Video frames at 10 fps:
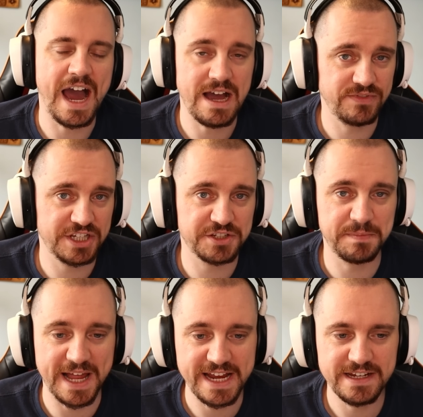I have a
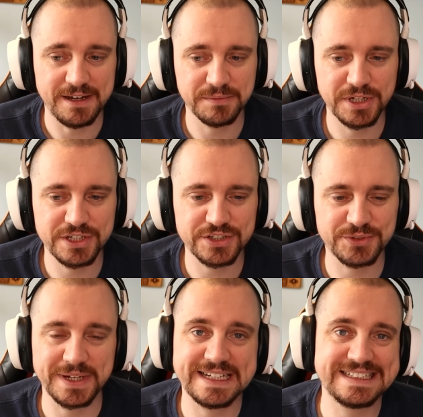display. I'm gonna just
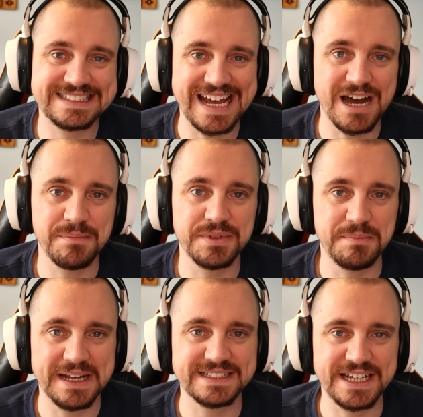quickly set up the
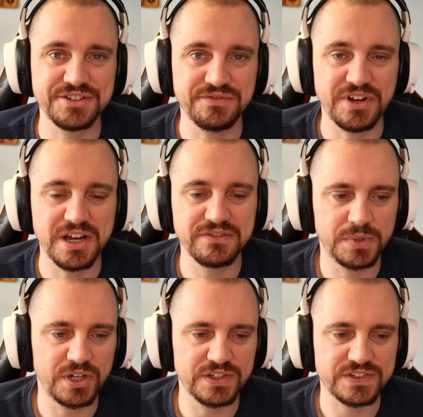PlayStation five
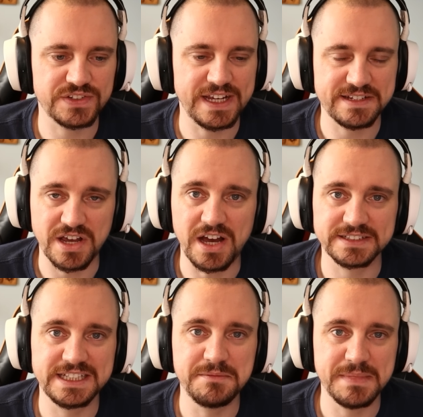because it's
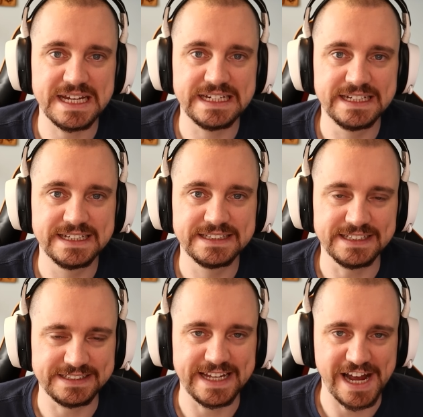asking me
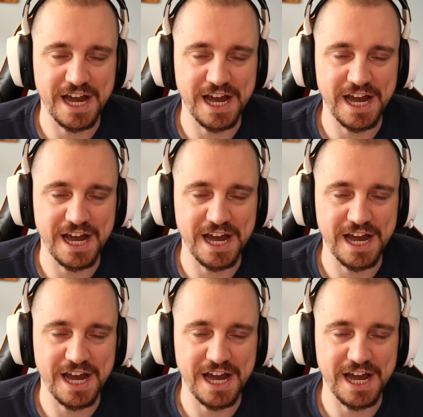to set it